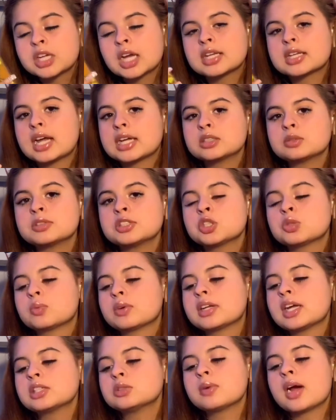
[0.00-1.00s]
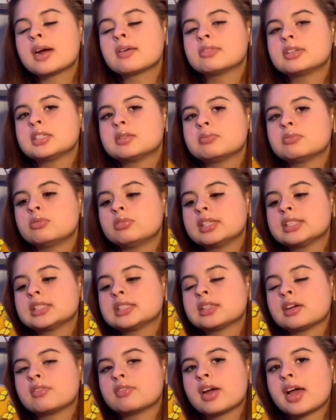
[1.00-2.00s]
That's where you, well, that's where I read read
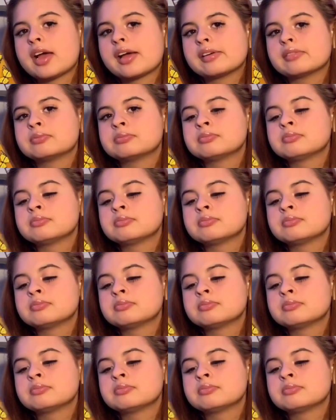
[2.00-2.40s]
stuff at.